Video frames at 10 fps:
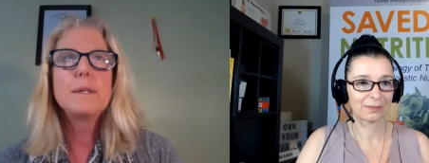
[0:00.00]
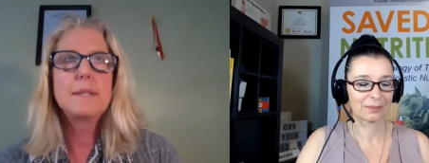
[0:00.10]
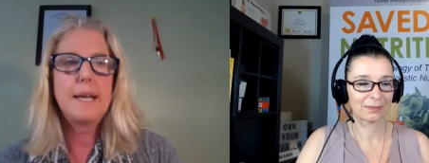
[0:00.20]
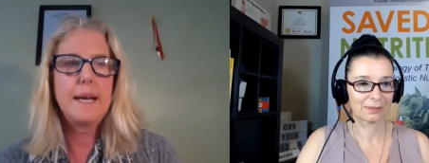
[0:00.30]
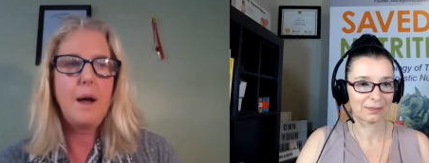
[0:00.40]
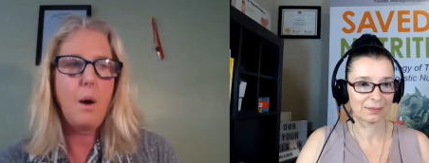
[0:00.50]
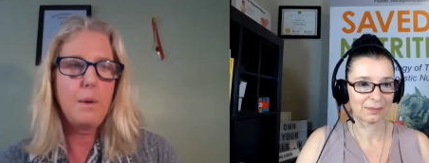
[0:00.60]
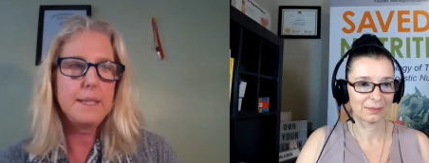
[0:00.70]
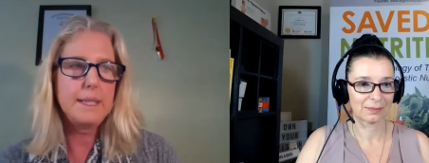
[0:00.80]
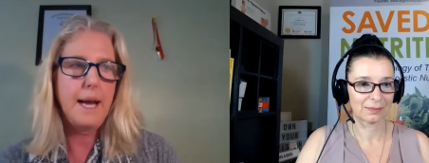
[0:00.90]
Speaker 1: they
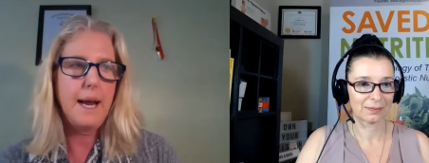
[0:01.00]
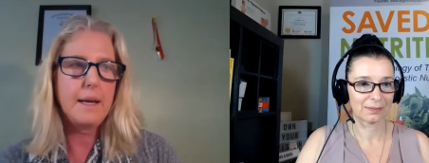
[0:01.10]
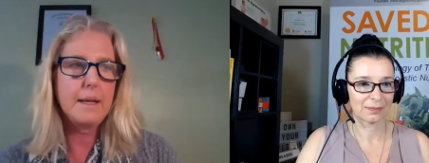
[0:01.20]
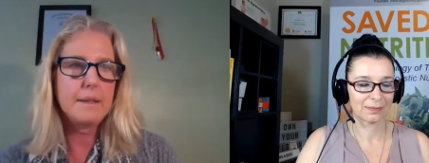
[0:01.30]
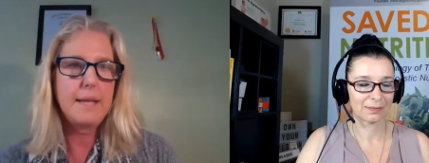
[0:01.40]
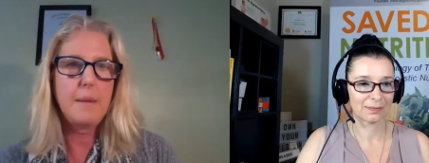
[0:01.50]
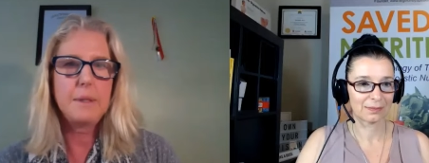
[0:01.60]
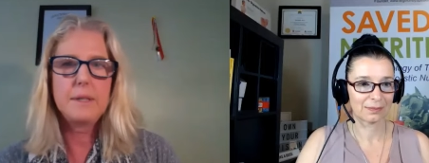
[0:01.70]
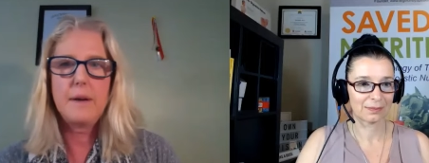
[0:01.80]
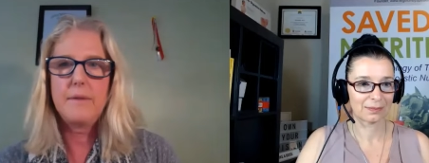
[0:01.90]
always take
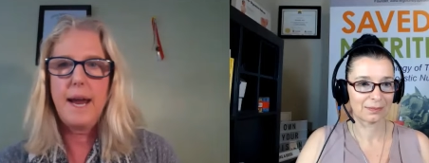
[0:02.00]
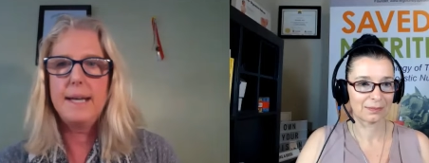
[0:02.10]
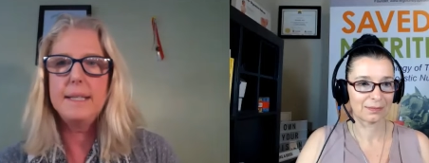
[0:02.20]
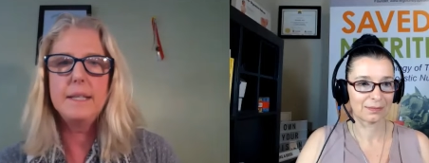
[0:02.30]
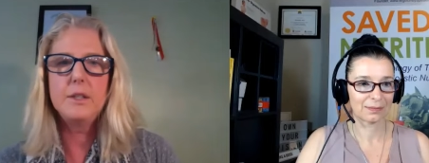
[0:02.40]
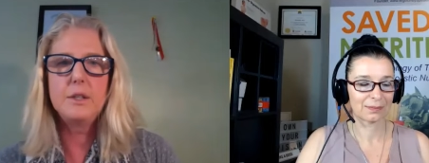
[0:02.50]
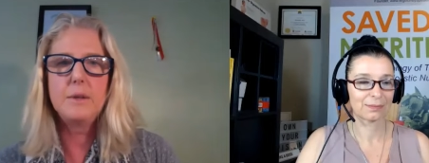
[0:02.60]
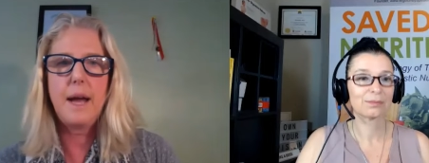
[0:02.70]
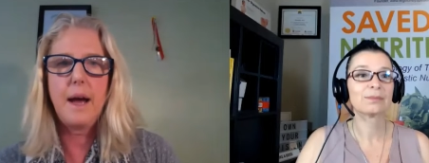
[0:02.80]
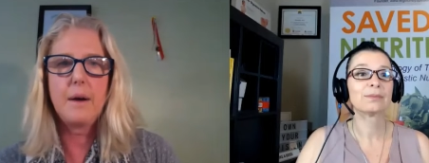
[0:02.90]
samples of any tissue
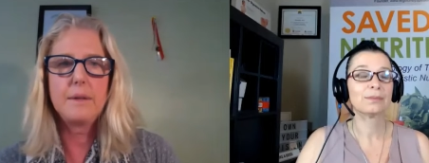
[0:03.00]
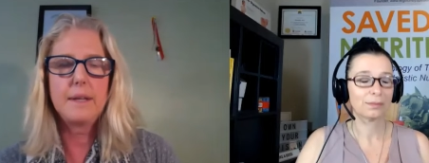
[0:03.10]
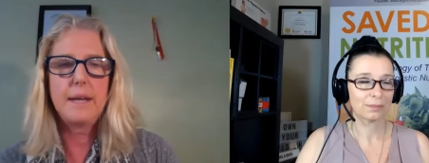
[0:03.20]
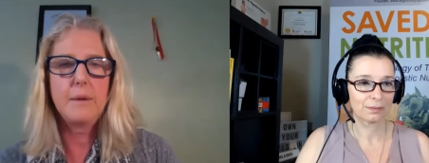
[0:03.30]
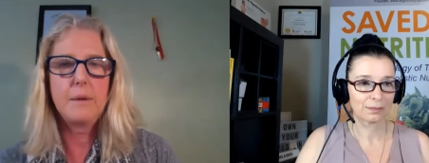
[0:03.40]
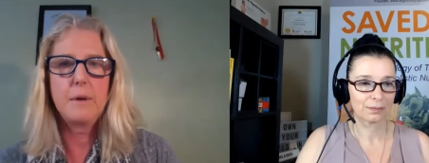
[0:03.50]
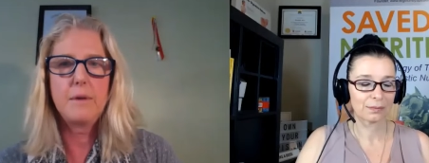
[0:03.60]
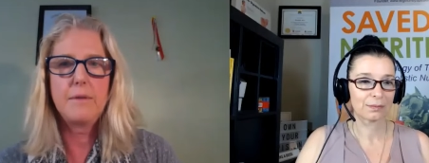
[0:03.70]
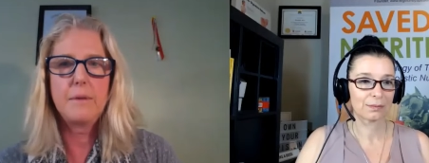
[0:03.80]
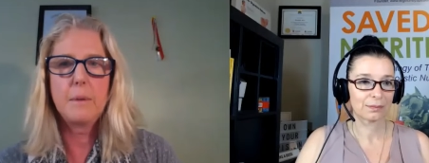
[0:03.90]
now that they
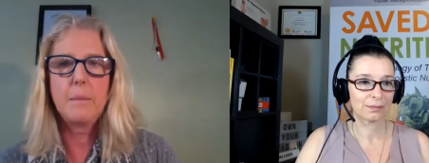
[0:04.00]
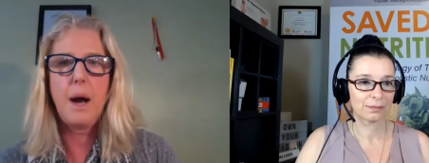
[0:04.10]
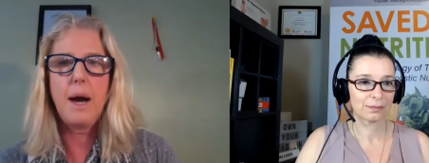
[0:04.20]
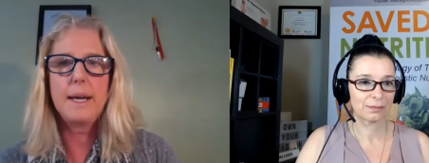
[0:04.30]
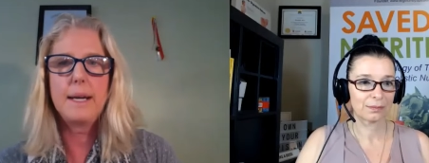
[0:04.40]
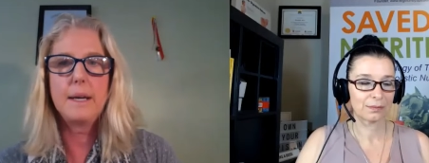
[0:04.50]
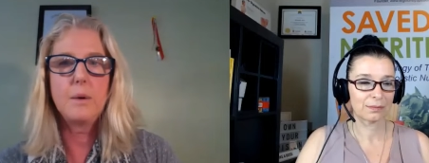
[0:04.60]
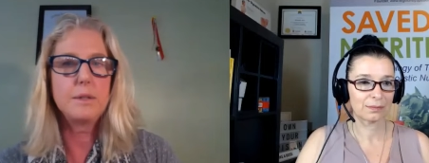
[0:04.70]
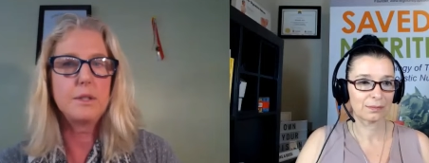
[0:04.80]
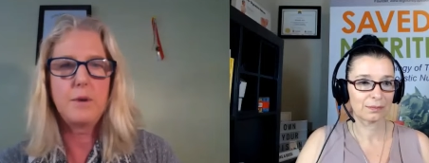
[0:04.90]
remove from your body and it
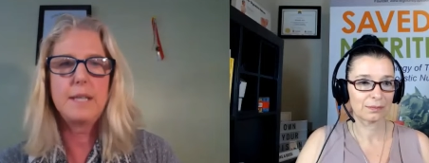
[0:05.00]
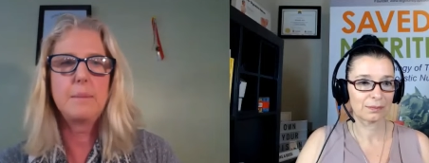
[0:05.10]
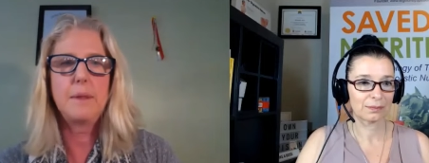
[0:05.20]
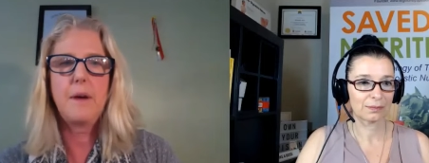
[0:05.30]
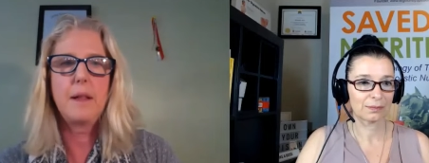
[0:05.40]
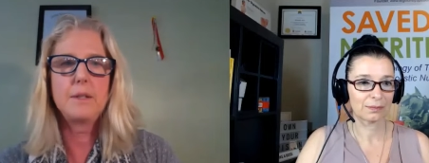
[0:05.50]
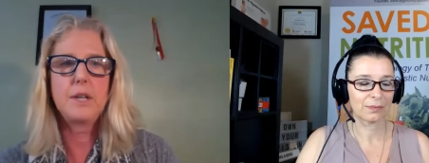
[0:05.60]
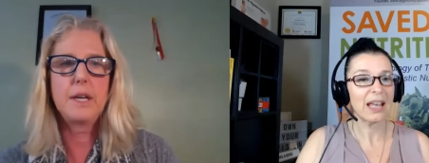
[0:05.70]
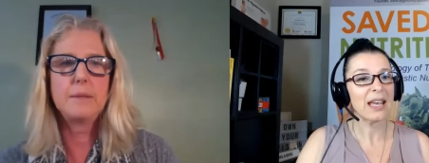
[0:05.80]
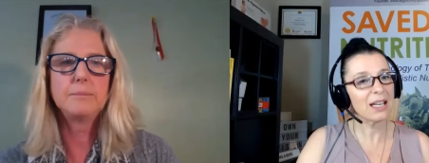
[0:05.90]
goes straight to
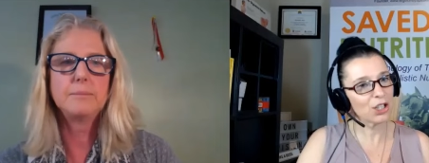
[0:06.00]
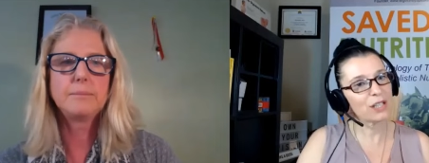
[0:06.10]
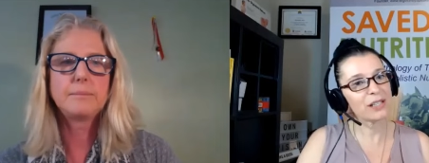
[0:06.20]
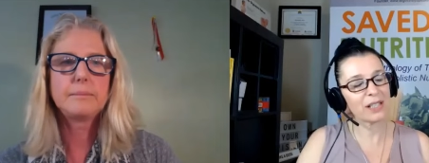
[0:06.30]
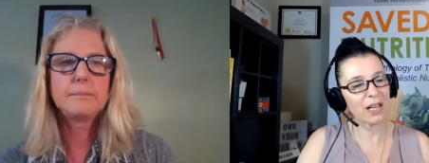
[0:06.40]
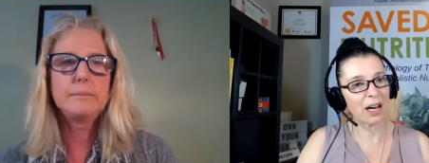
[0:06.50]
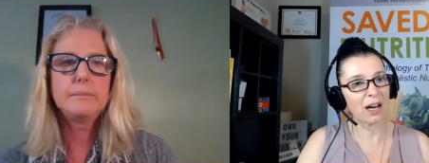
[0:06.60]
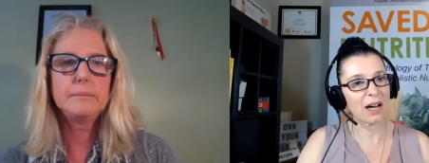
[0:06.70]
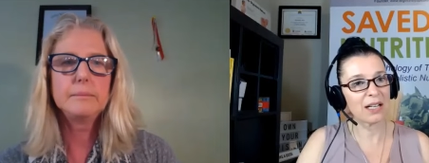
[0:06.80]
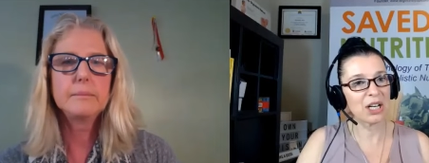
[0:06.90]
pathology.
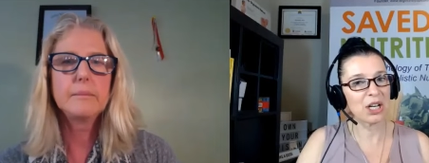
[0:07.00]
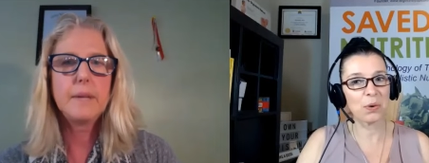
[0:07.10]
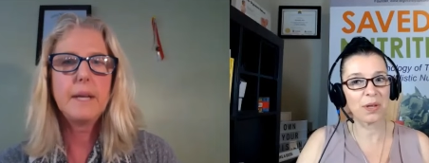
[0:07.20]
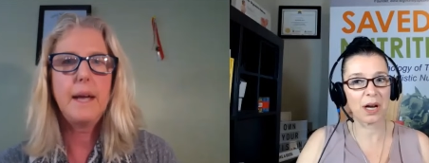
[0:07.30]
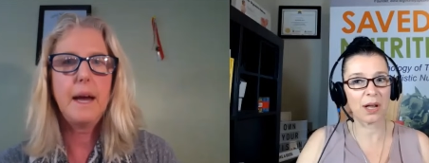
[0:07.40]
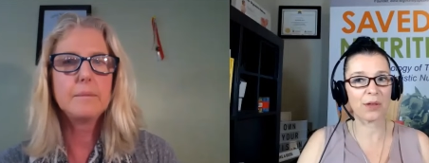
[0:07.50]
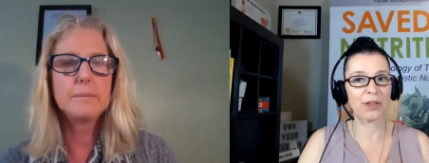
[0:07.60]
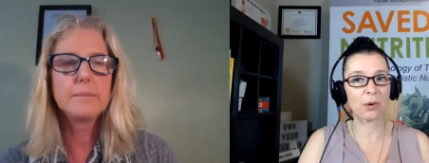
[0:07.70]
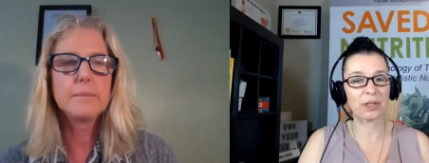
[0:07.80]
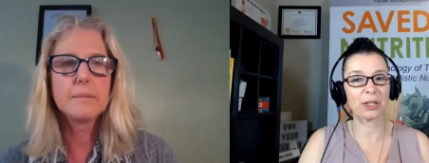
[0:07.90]
Speaker 2: Interesting. I didn't know yeah. that. I
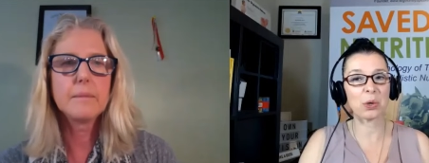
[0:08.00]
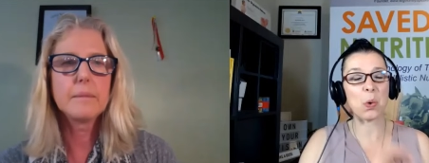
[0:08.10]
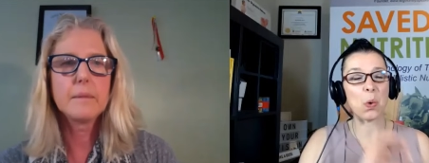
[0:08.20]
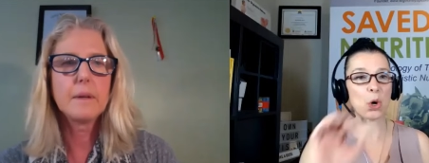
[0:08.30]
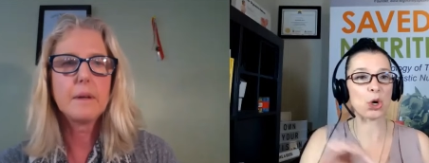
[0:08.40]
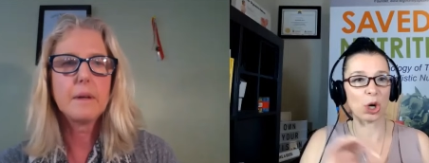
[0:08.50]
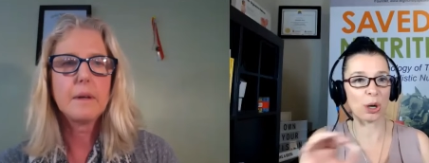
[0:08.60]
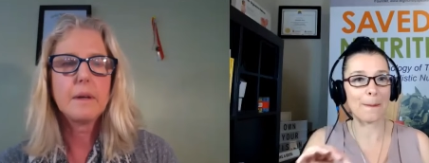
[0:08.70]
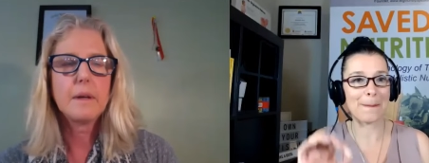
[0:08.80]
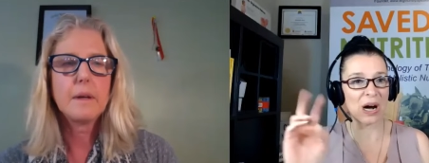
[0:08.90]
thought they always had to
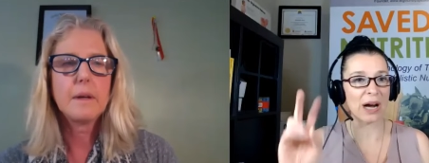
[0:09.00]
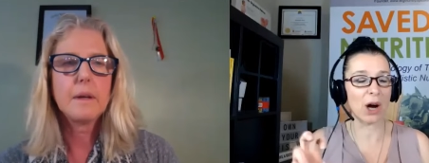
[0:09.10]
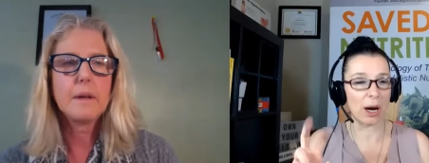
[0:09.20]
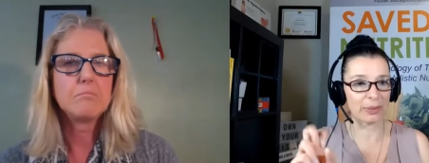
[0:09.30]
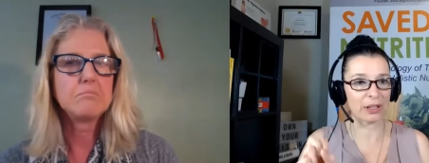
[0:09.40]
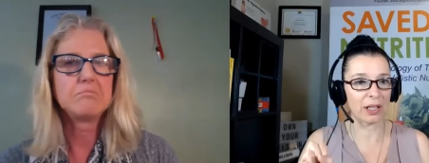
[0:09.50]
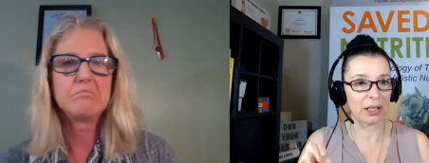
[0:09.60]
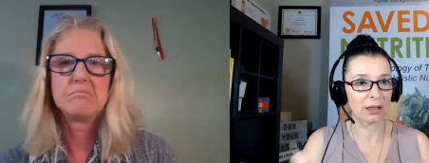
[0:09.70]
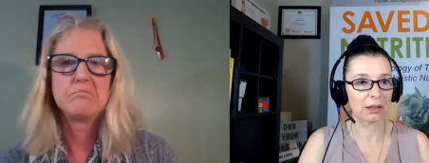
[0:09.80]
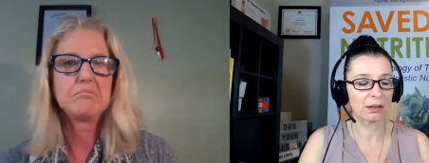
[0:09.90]
order
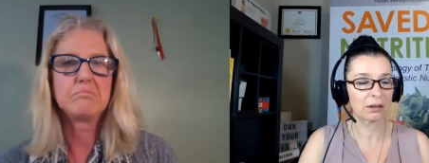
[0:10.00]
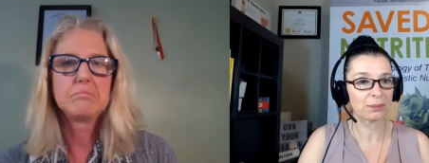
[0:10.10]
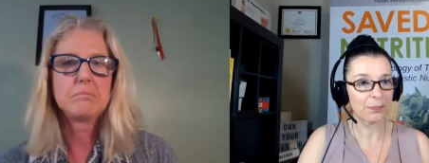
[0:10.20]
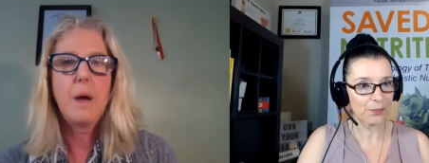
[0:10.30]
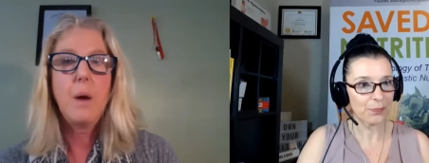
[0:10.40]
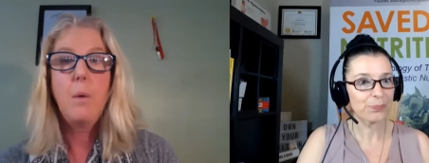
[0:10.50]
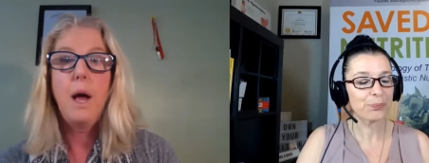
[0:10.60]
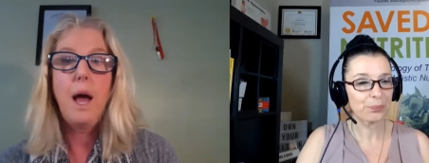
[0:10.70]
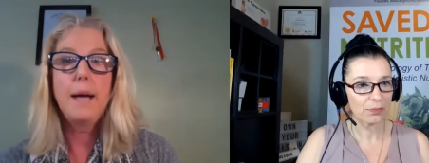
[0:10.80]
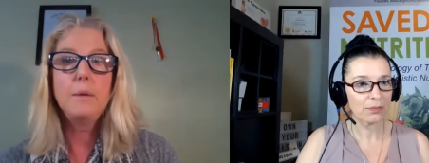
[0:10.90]
biopsy.
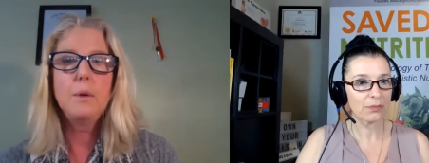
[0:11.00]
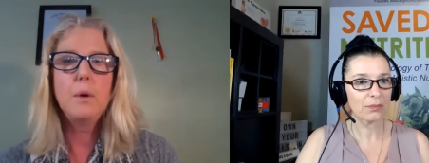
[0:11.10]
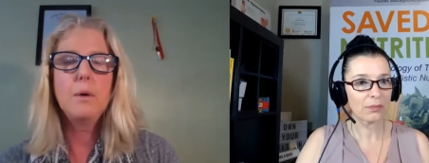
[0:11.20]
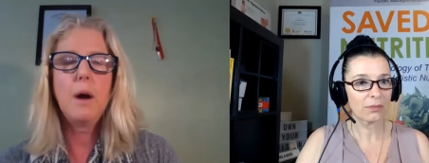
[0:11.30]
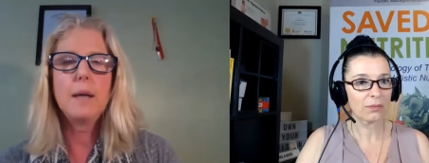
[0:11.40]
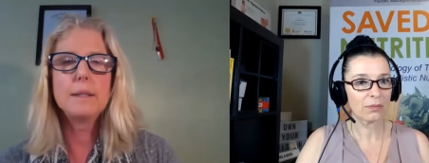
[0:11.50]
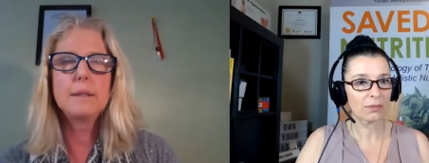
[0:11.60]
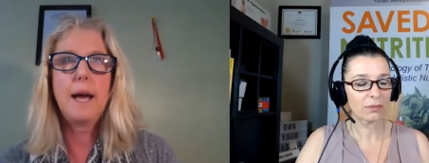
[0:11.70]
Speaker 1: Well, I don't know across, I,